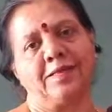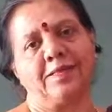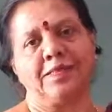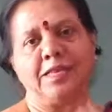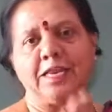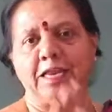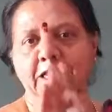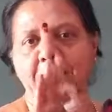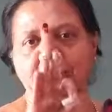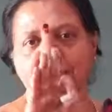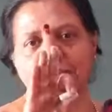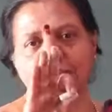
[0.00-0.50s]

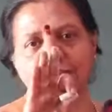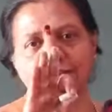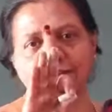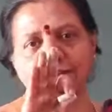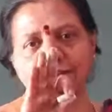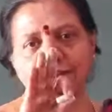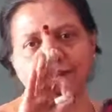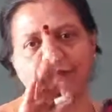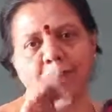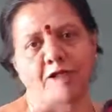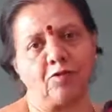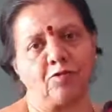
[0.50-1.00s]
3
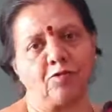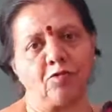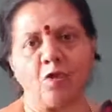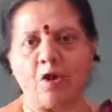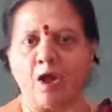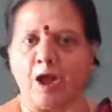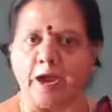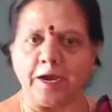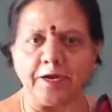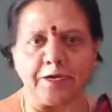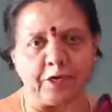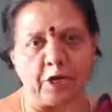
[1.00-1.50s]
cases also
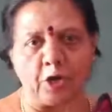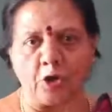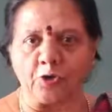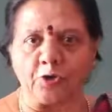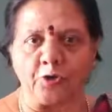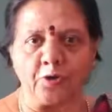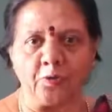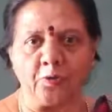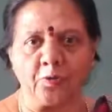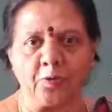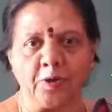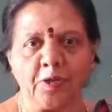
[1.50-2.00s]
I taught
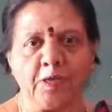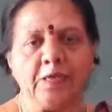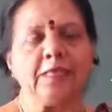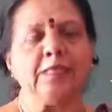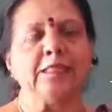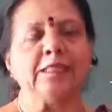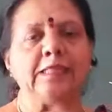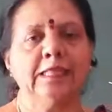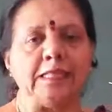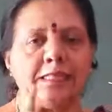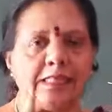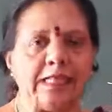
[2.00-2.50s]
you.
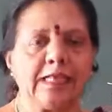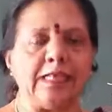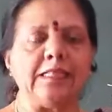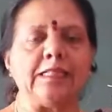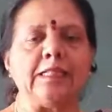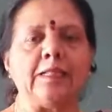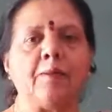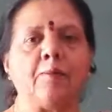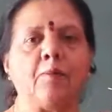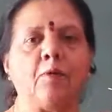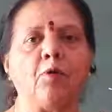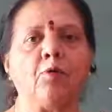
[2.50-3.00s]
This
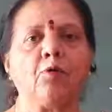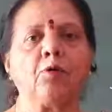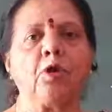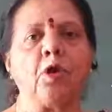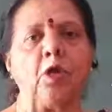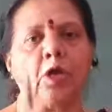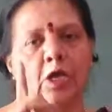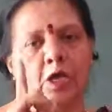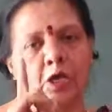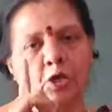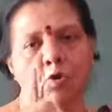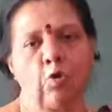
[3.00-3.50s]
is about
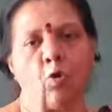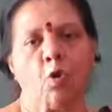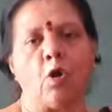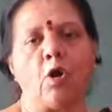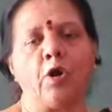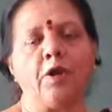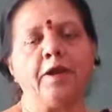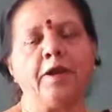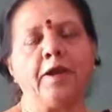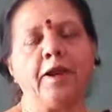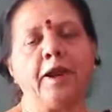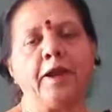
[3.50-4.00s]

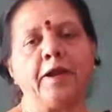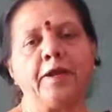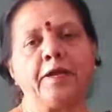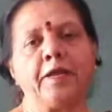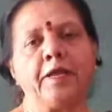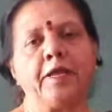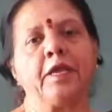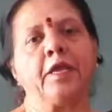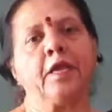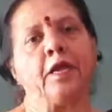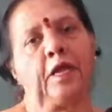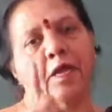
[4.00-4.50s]

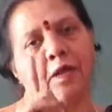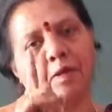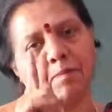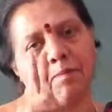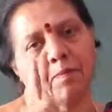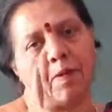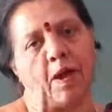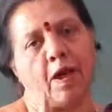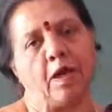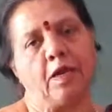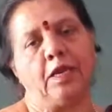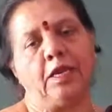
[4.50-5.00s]
quadratic
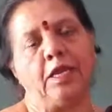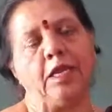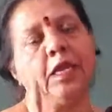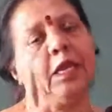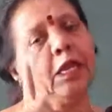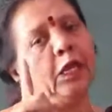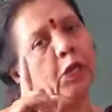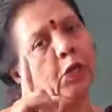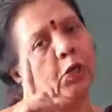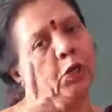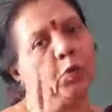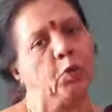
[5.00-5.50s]

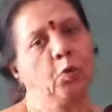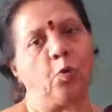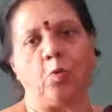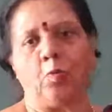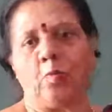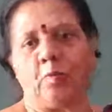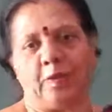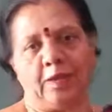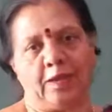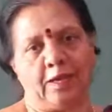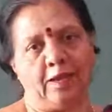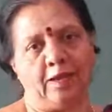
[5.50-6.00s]

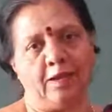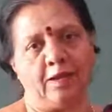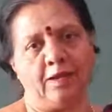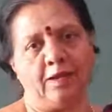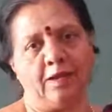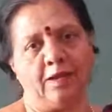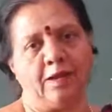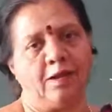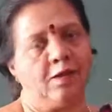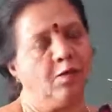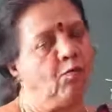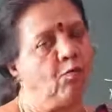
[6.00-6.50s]
polynomial.
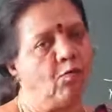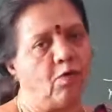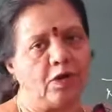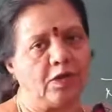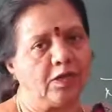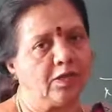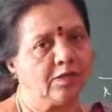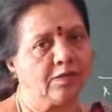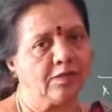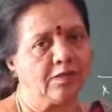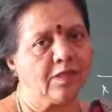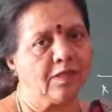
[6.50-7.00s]

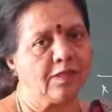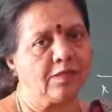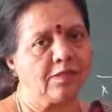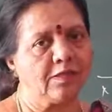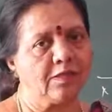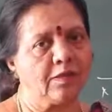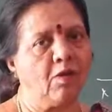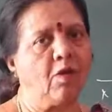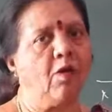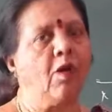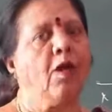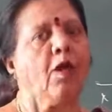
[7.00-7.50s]
What is this?
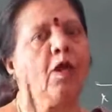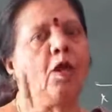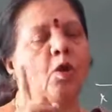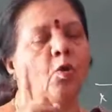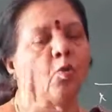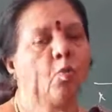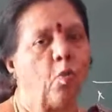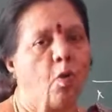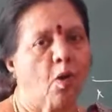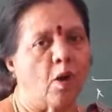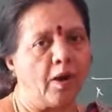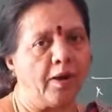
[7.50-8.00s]

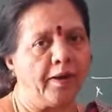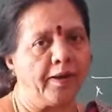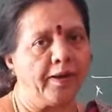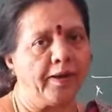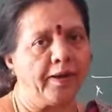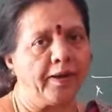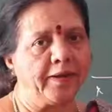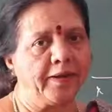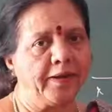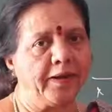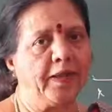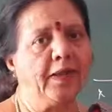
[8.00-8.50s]

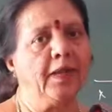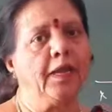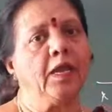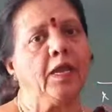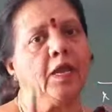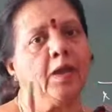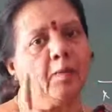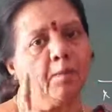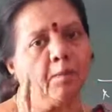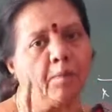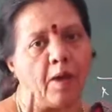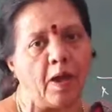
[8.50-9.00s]

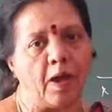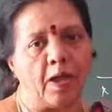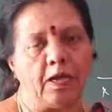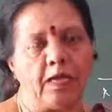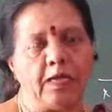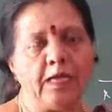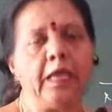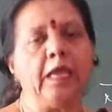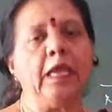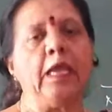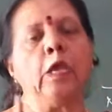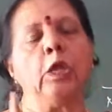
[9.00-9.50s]
Quadratic
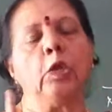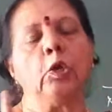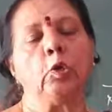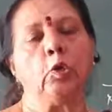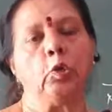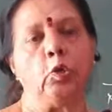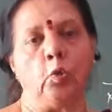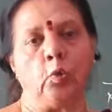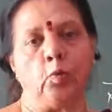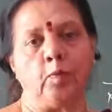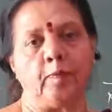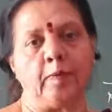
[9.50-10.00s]

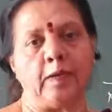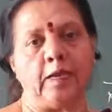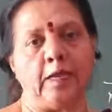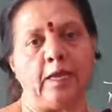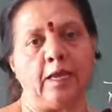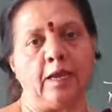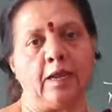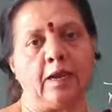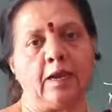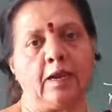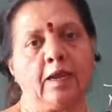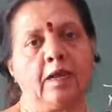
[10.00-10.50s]

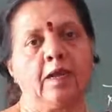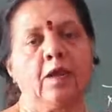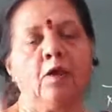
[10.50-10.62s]
polynomial.